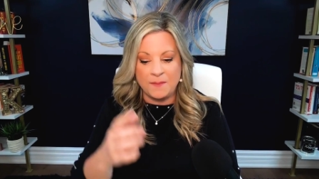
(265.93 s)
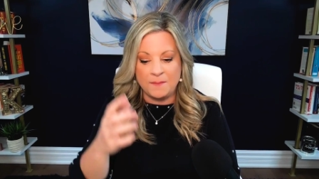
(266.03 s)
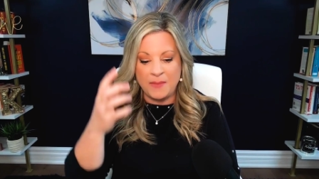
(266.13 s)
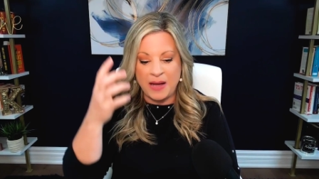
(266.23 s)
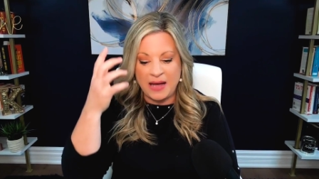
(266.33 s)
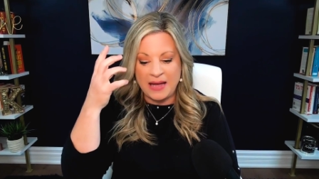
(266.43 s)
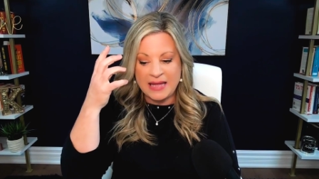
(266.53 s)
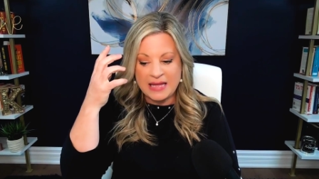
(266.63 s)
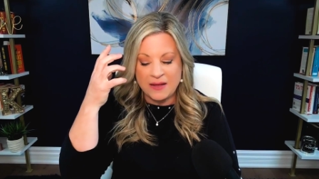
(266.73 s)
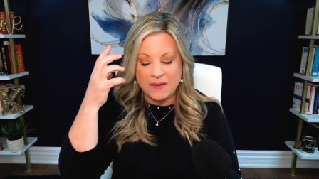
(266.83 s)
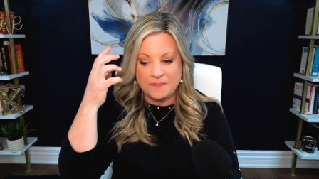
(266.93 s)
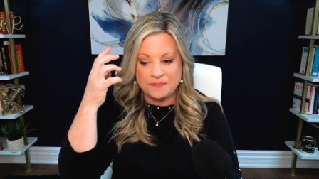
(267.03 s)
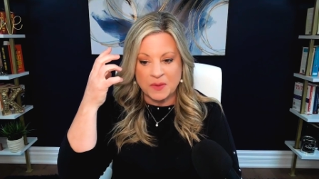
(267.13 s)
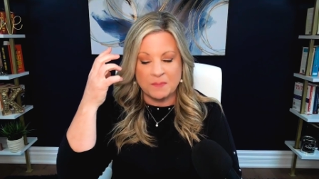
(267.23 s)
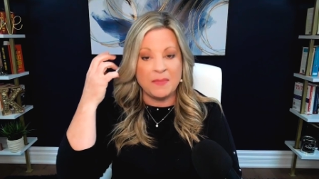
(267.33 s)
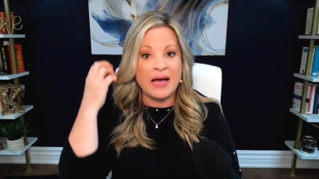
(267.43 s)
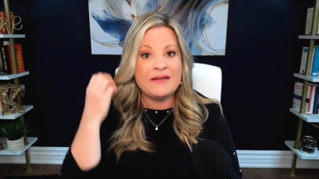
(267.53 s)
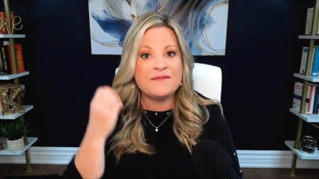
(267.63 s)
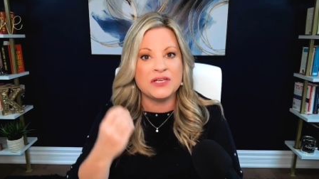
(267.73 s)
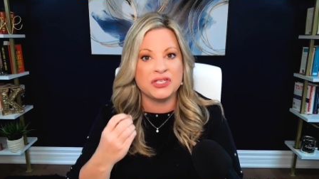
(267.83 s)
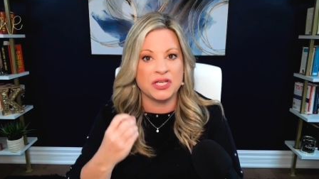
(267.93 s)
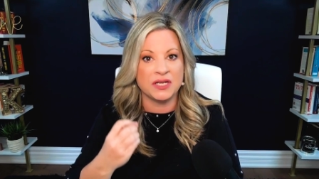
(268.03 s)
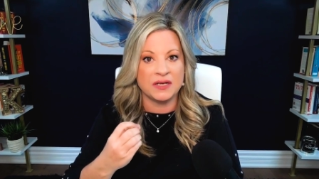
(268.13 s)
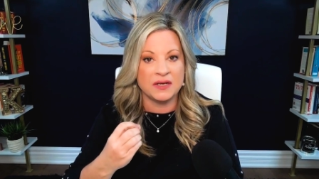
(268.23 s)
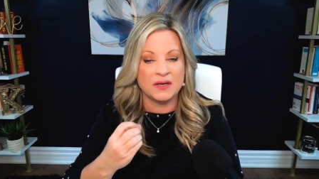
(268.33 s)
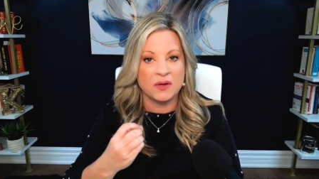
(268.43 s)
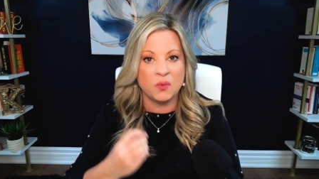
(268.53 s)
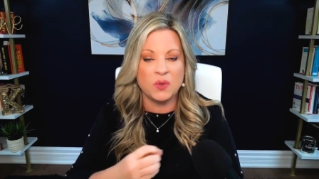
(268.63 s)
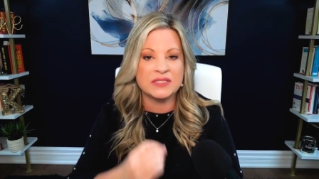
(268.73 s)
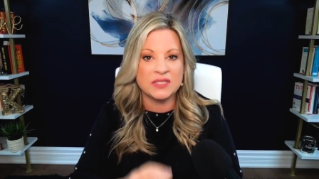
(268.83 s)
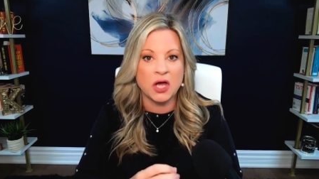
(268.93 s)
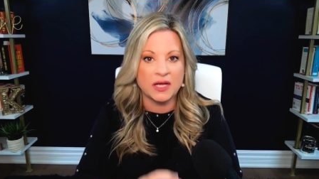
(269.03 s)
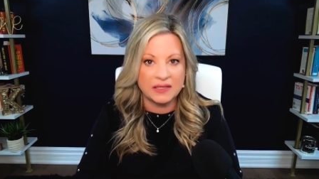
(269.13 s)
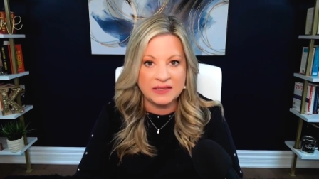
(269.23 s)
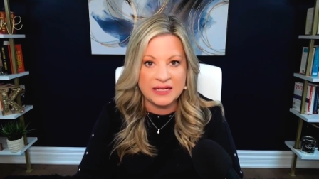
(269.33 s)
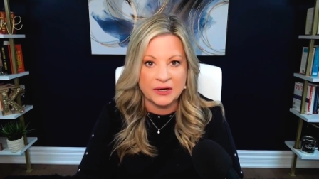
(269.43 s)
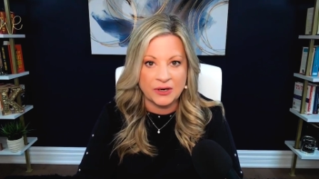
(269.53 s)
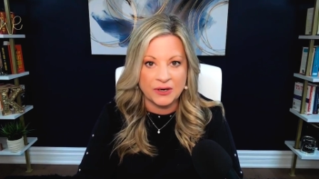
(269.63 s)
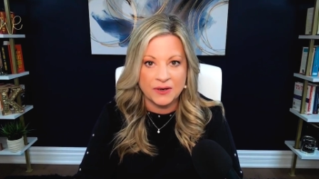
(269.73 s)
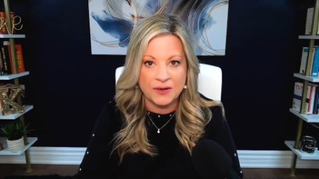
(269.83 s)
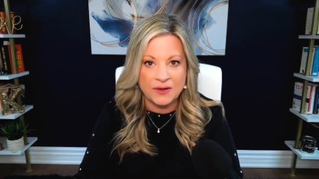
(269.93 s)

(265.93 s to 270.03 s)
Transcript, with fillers: My my vision was not clear.